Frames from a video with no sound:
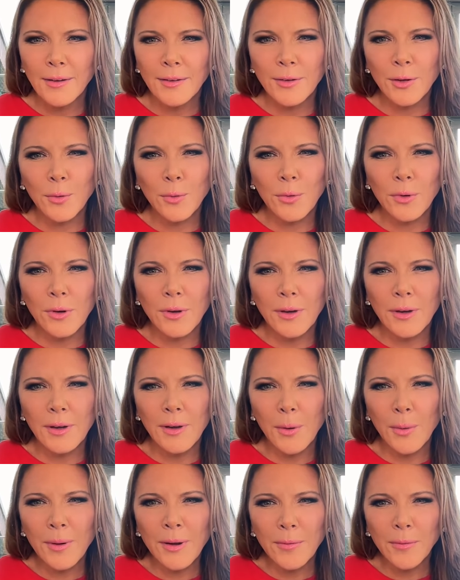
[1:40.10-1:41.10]
So you
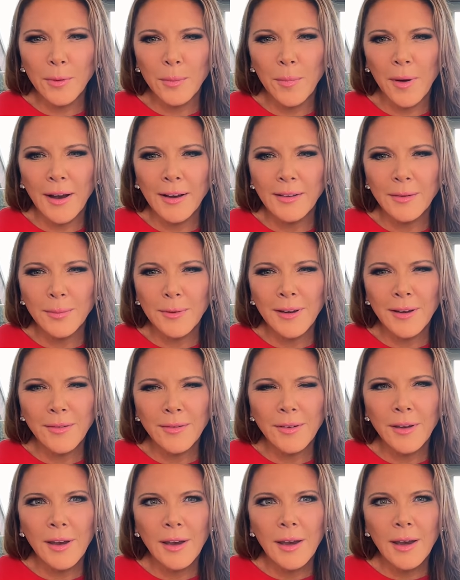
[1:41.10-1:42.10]
know what it reminds me of?
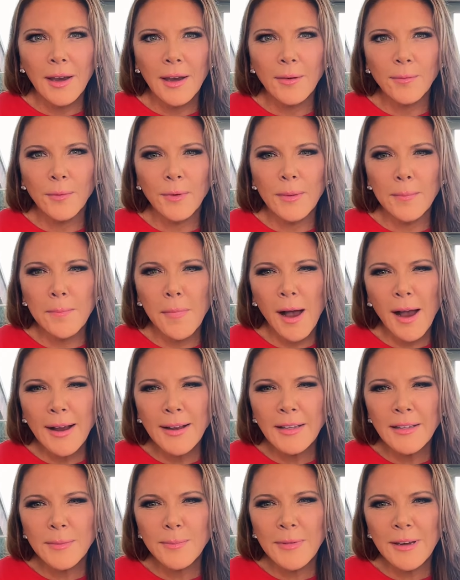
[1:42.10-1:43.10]
It
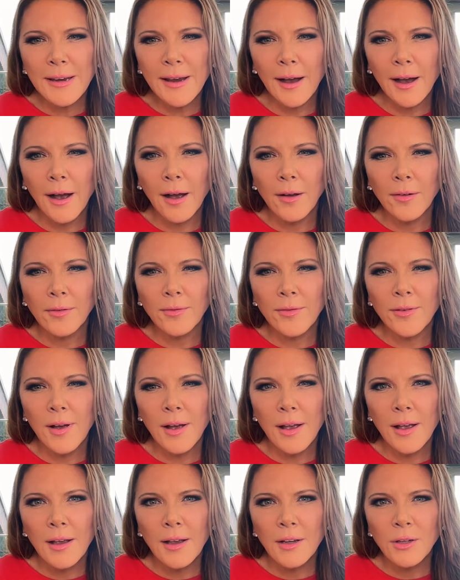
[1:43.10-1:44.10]
reminds me of
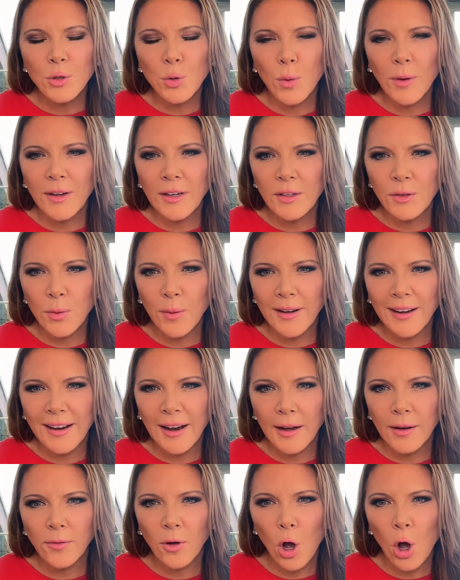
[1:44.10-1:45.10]
2020
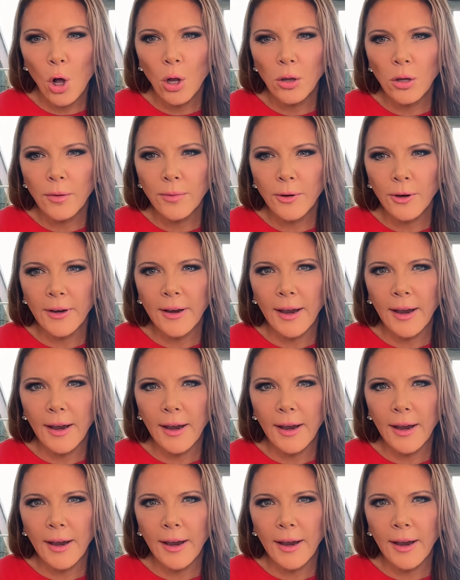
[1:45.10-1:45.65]
kind of all over